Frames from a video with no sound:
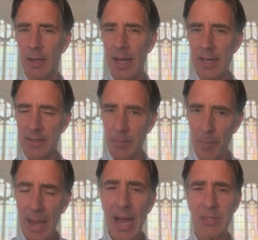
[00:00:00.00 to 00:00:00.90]
As the
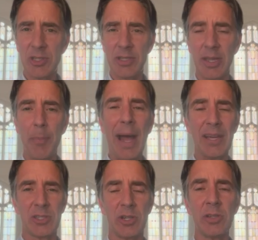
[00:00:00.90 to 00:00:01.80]
pastor to the
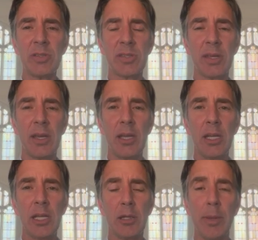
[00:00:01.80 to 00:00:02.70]
pastors,
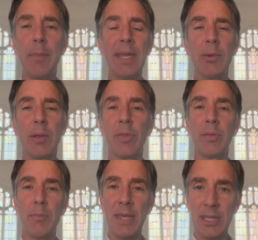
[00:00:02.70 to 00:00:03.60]
he'll be meeting with
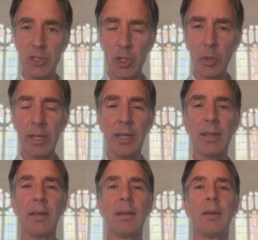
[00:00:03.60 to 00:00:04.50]
me and
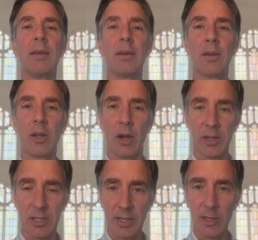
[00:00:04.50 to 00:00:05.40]
Julie,
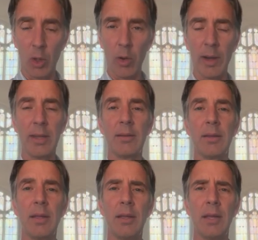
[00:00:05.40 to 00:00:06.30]
Carson and Lauren,
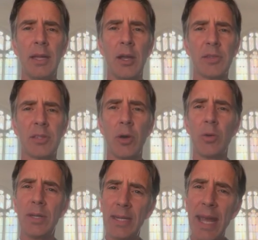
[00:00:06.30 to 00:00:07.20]
and
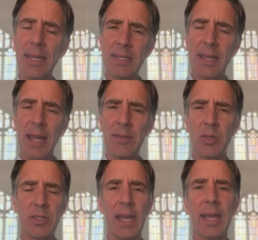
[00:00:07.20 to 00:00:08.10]
also Nate and
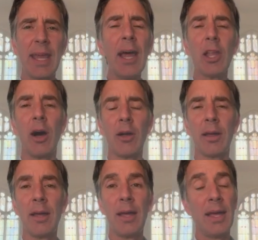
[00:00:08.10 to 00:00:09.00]
Susanna Kellogg
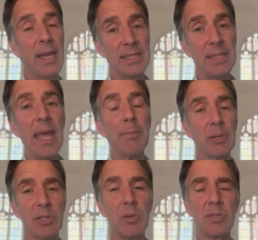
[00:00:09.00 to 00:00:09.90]
as Nate
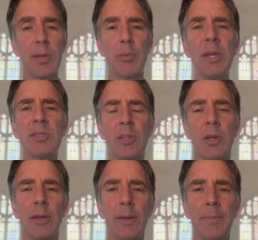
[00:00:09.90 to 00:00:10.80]
pursues the
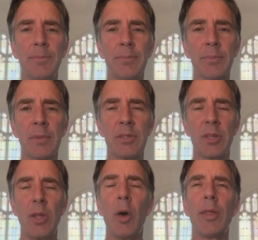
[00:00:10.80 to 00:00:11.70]
priesthood.
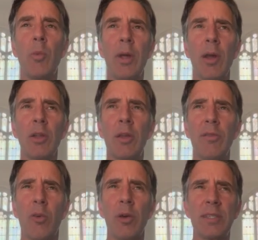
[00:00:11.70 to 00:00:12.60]
So know that we are
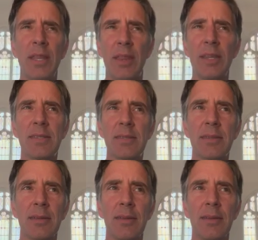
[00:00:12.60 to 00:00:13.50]
looking forward to this.